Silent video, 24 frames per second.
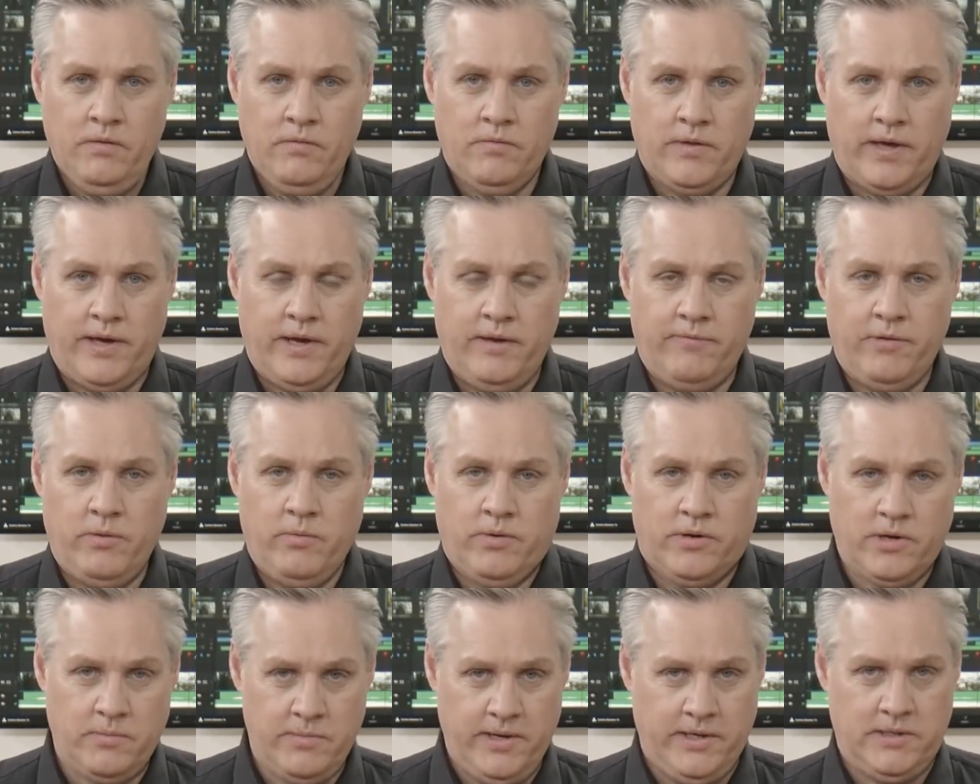that if we
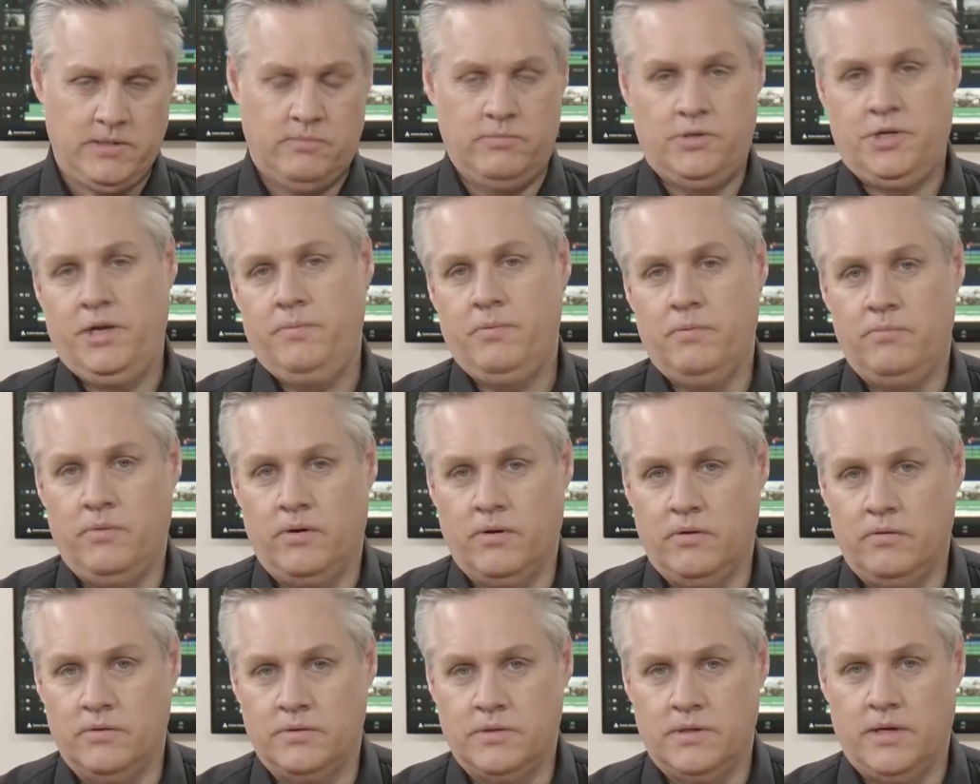wanted to make some cheaper
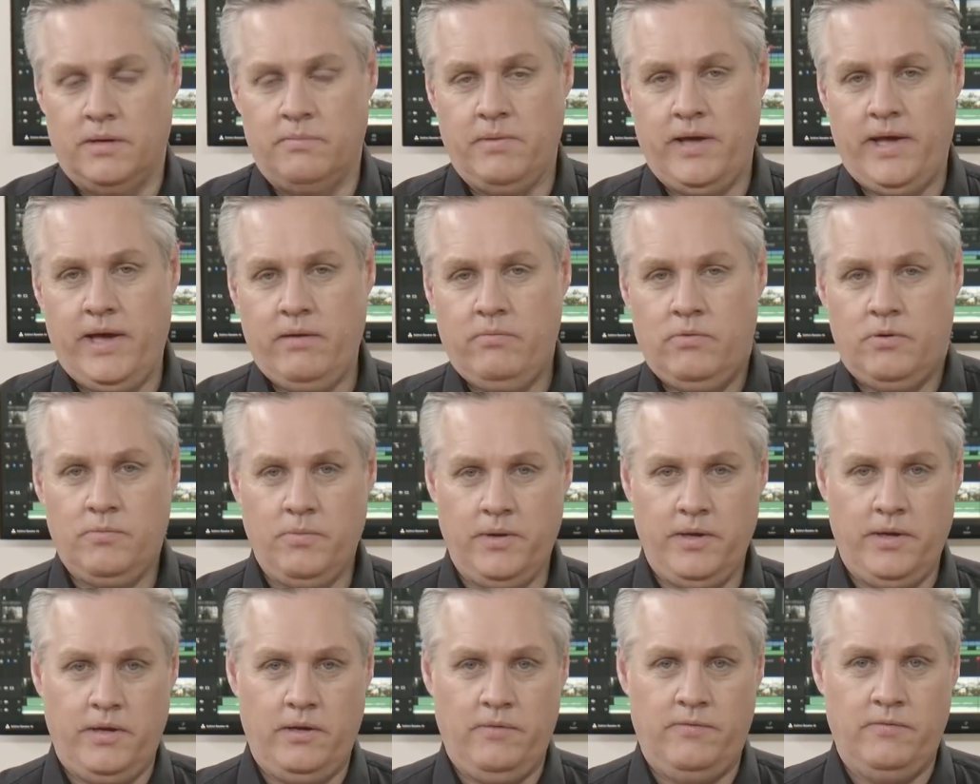models, how would
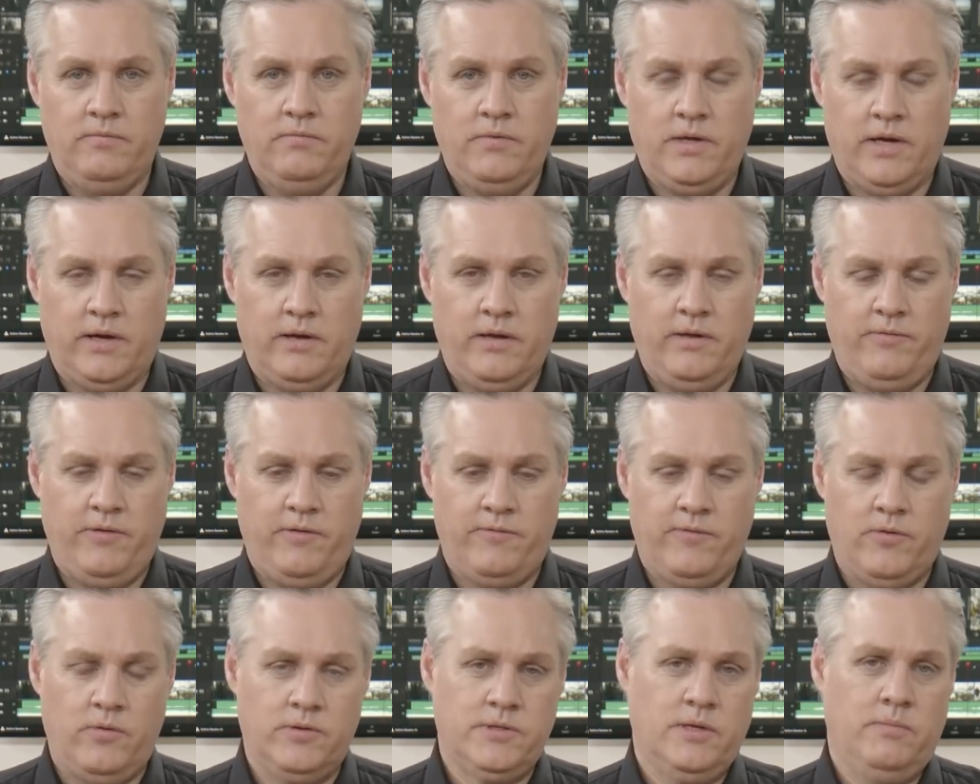we, if you're
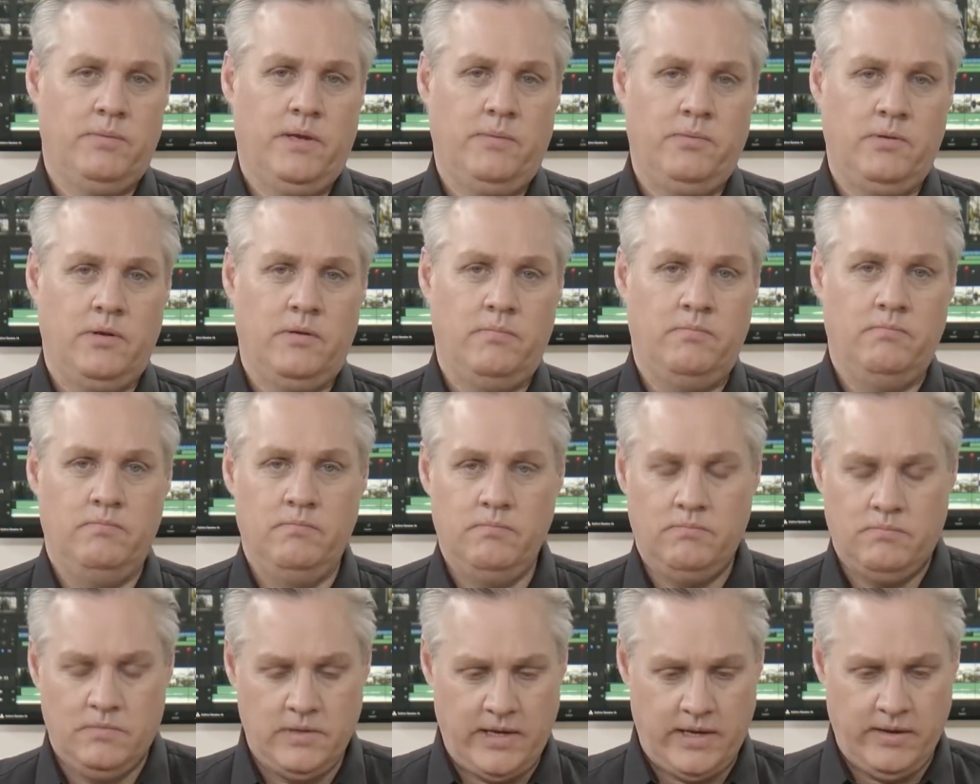forcing people
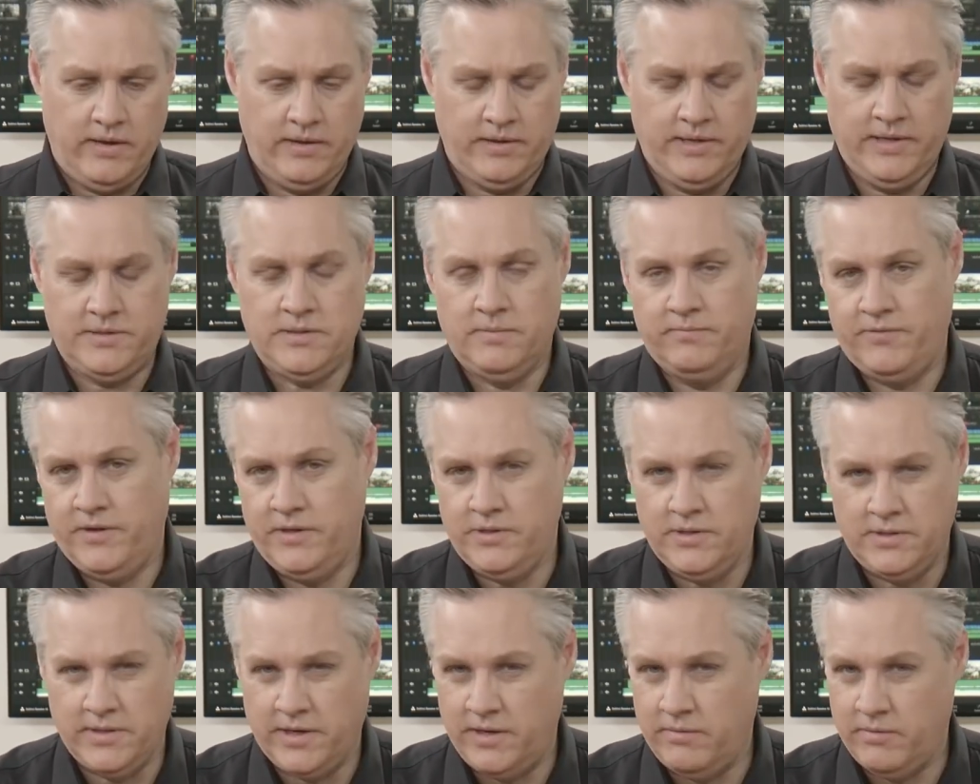to get some
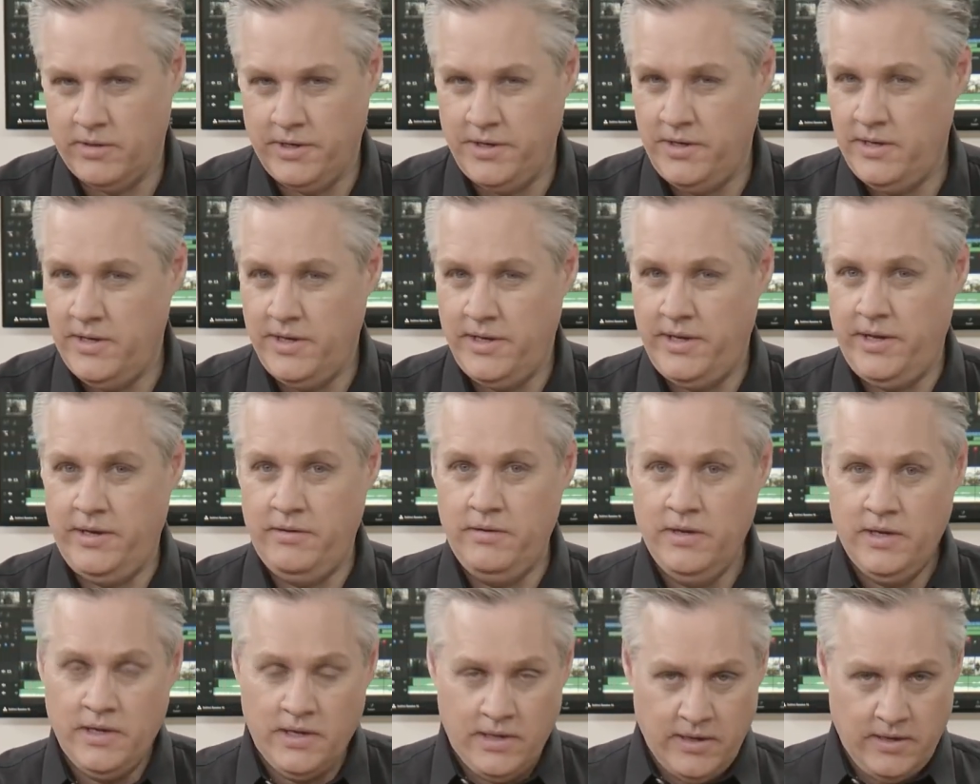features they don't really need,
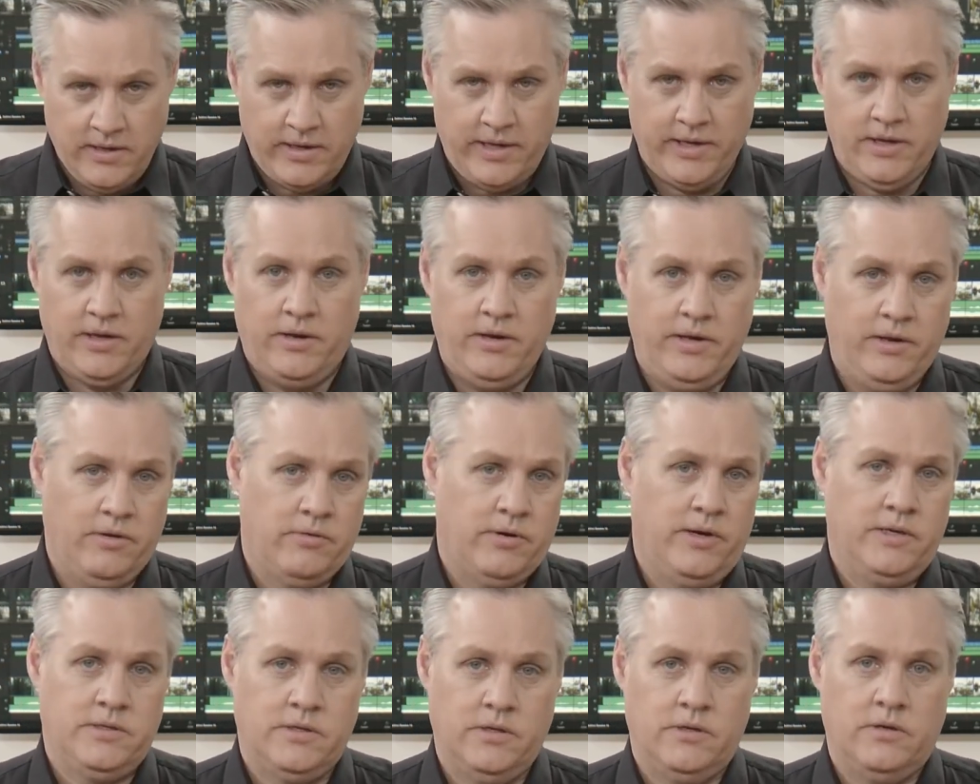it can
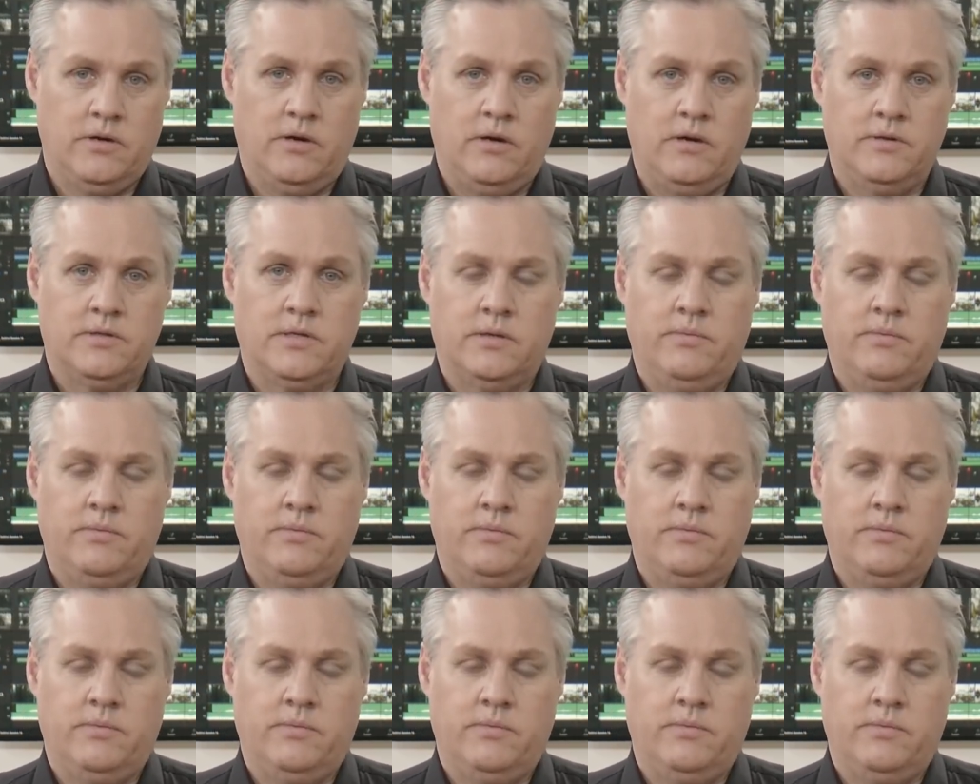increase the cost.